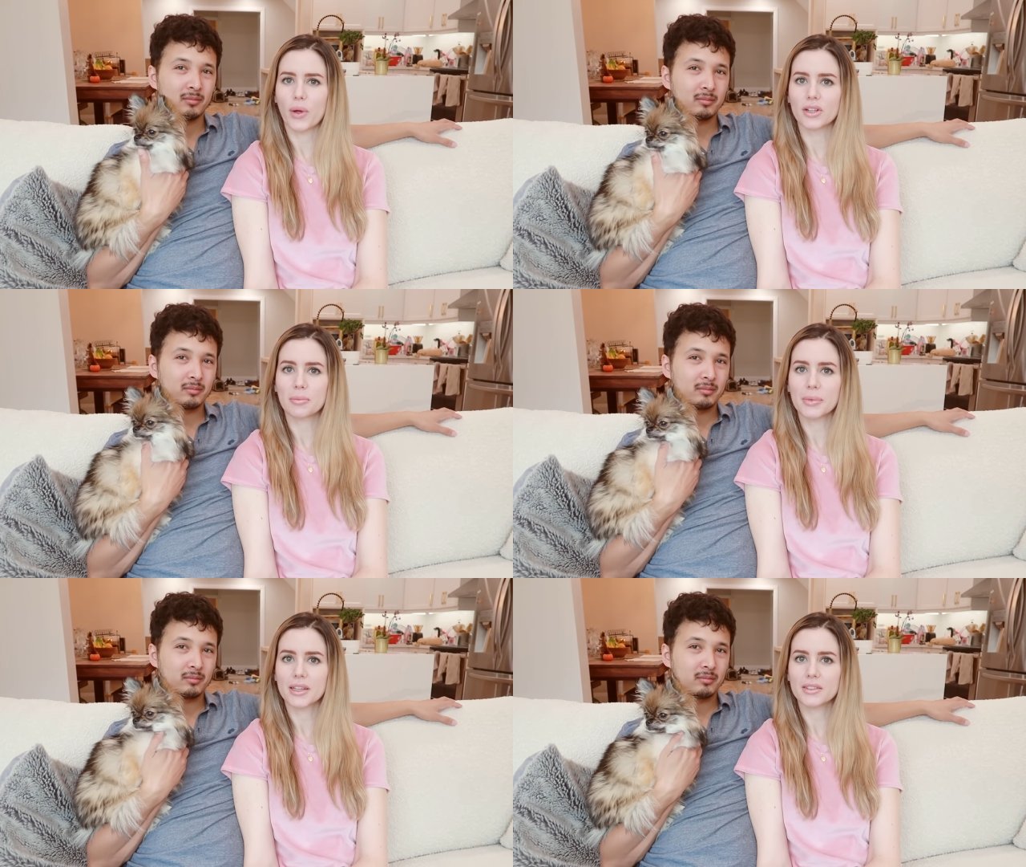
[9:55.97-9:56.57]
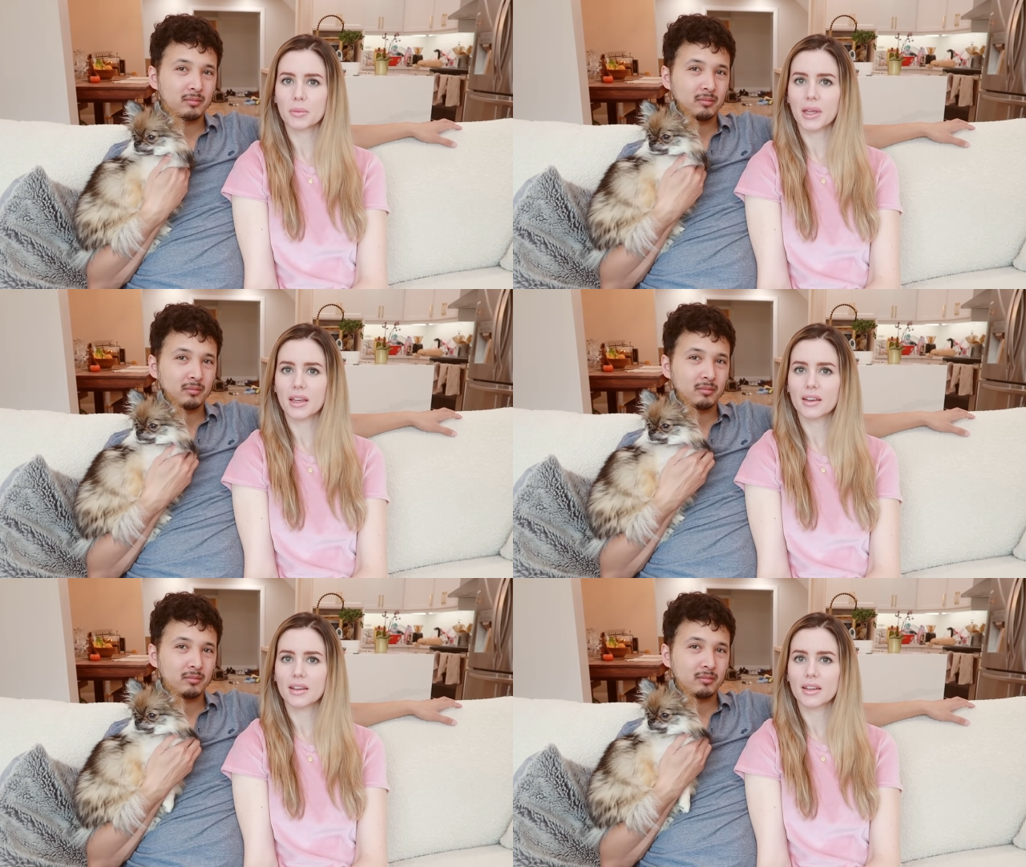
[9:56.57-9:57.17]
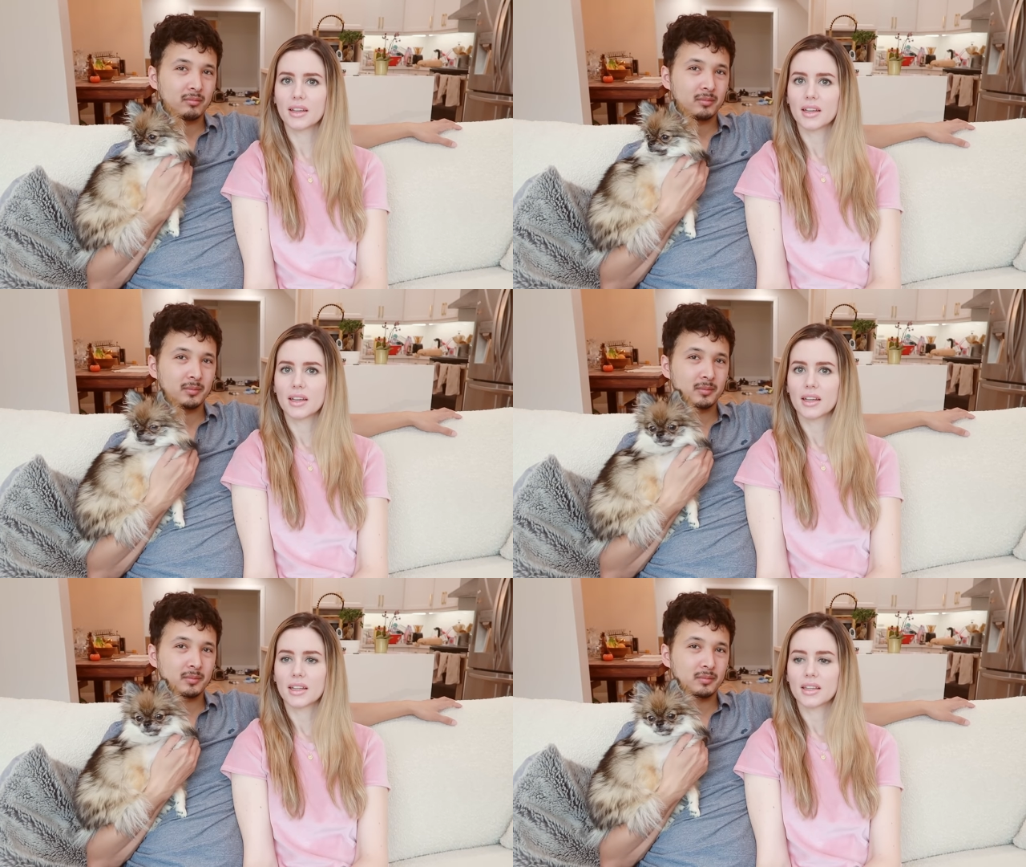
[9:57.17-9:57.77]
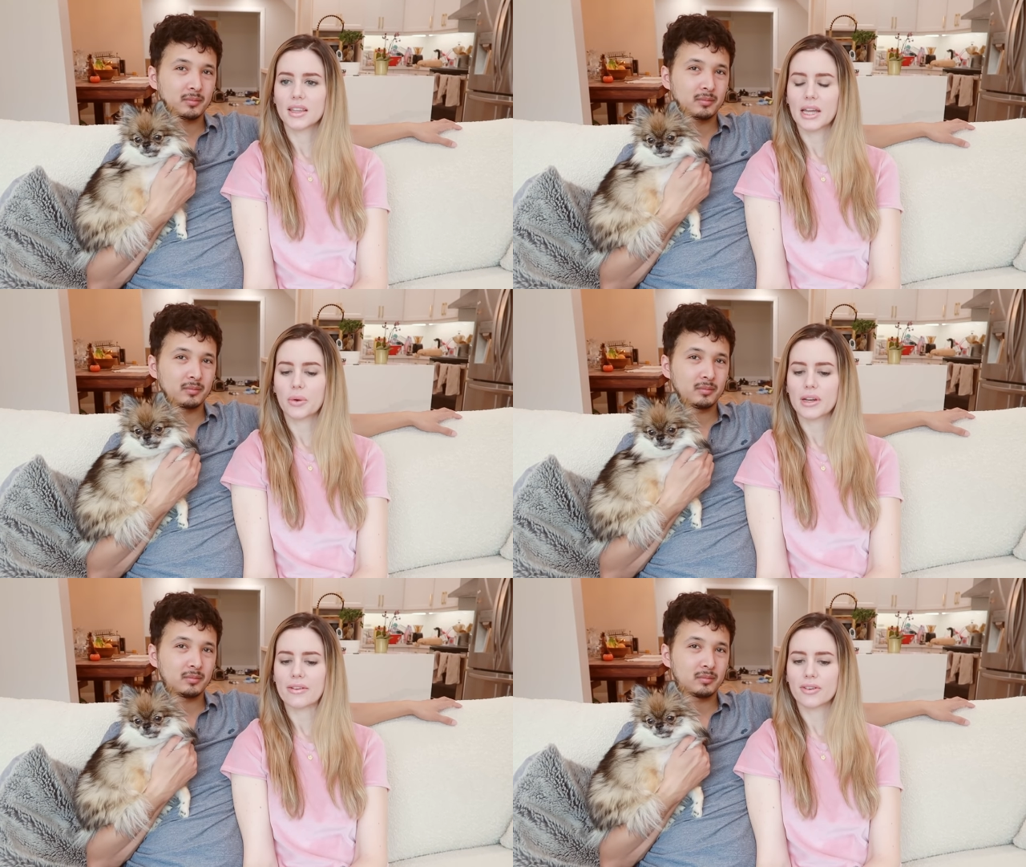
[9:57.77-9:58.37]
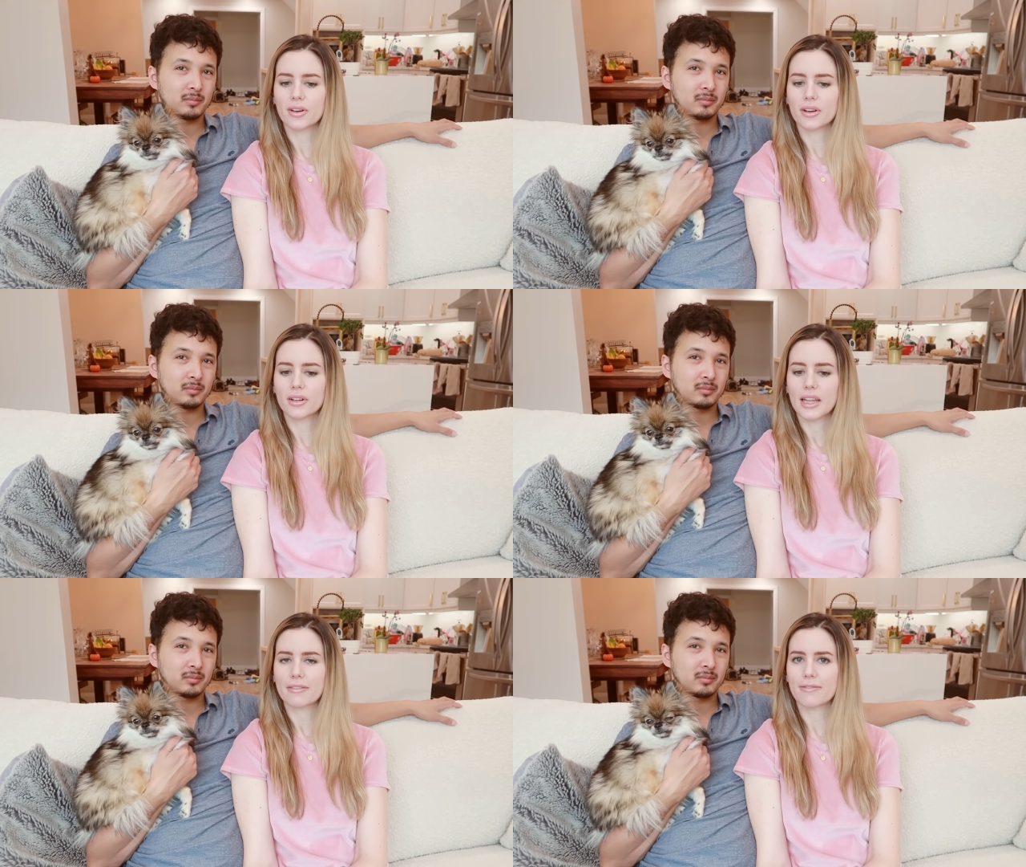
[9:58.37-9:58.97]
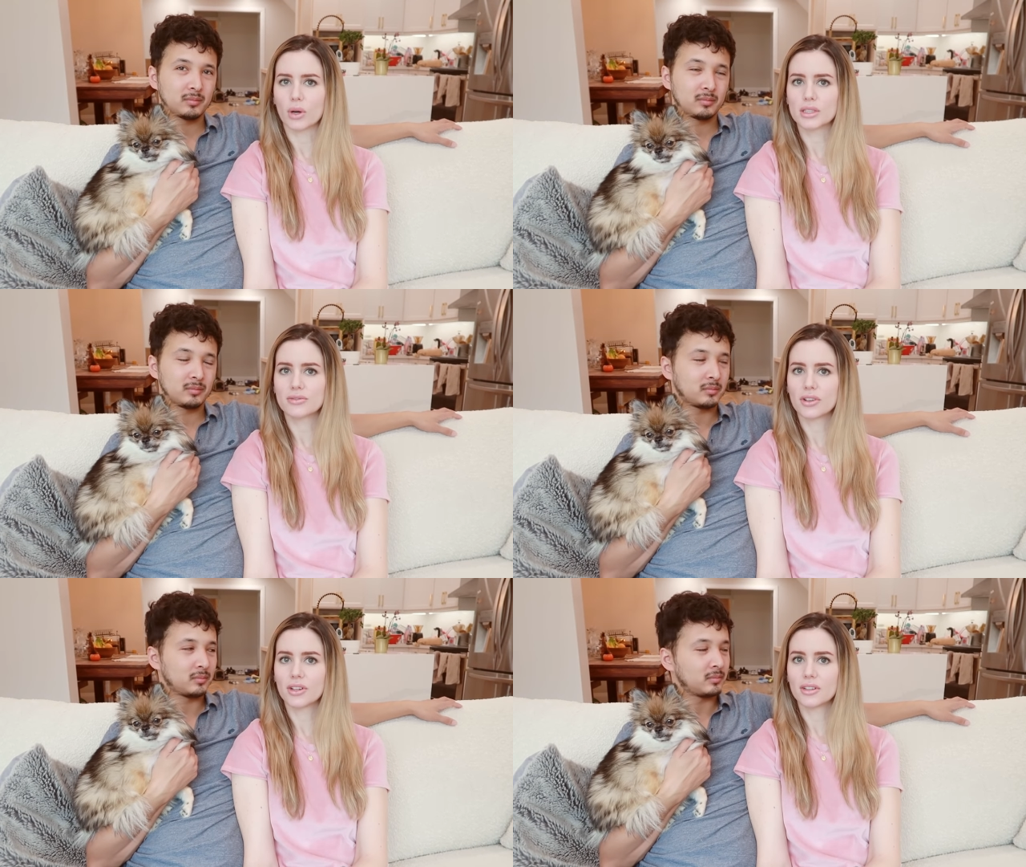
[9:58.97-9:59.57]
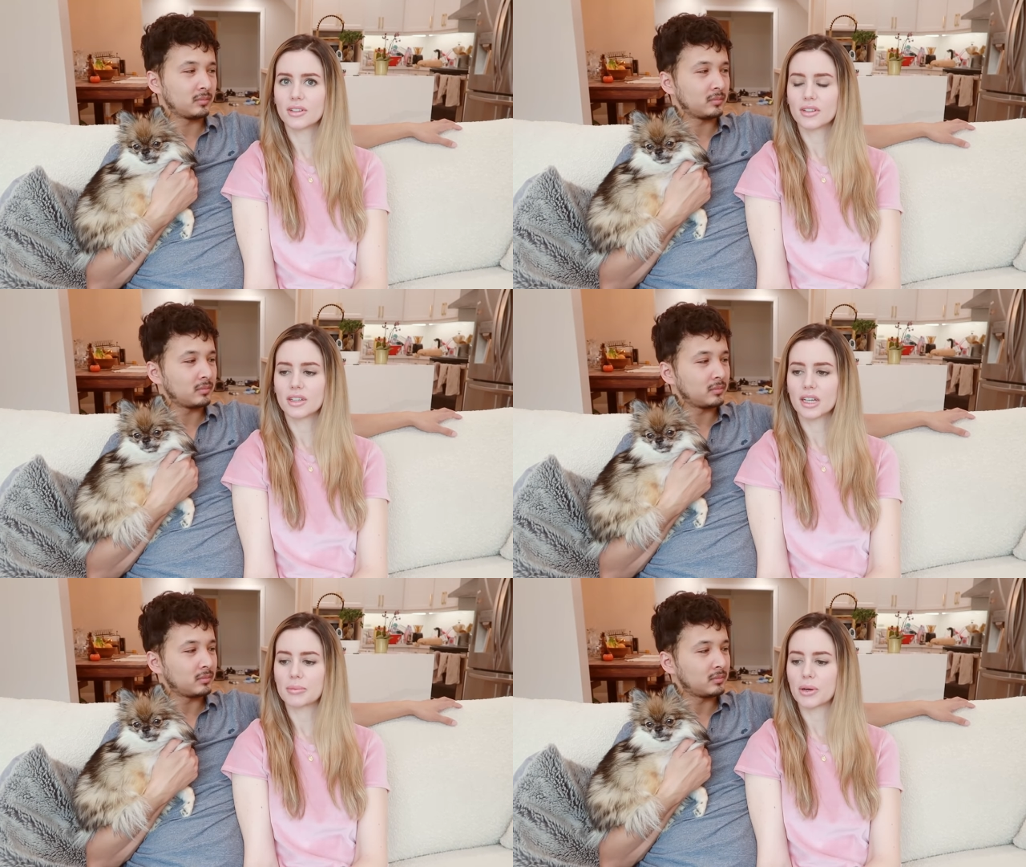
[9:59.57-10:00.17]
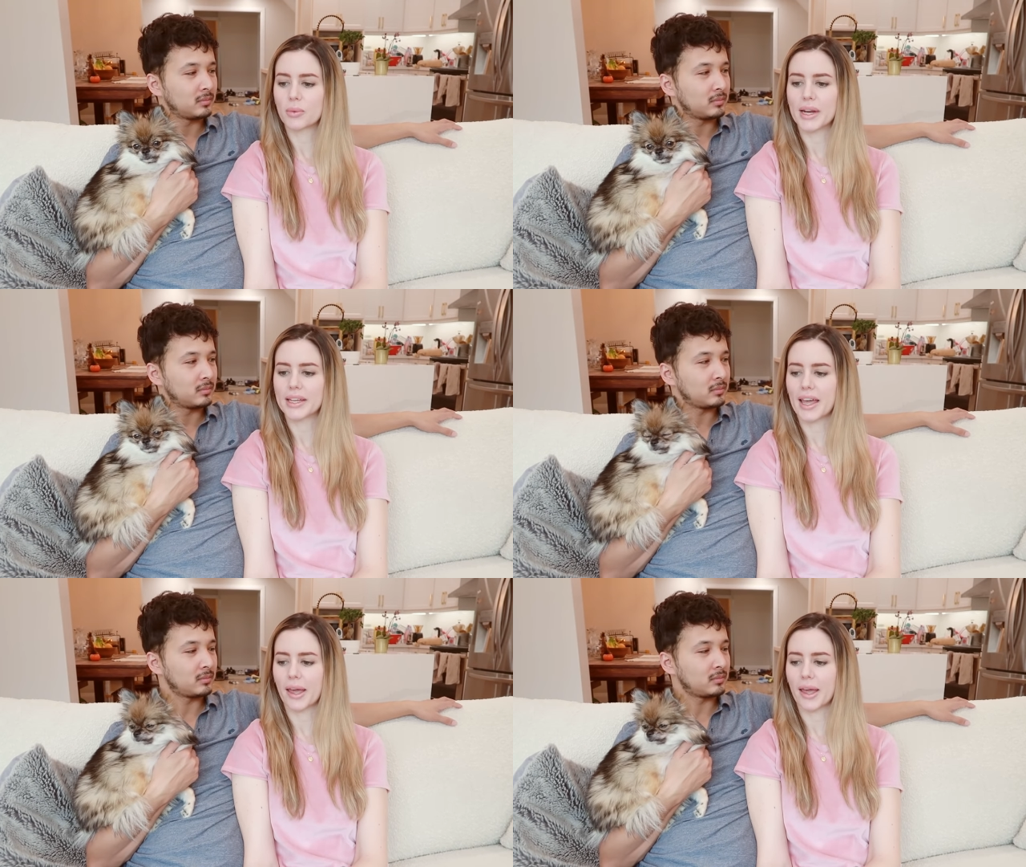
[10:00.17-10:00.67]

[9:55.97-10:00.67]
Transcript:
Speaker 1: welcoming to me. They were never like forceful about when it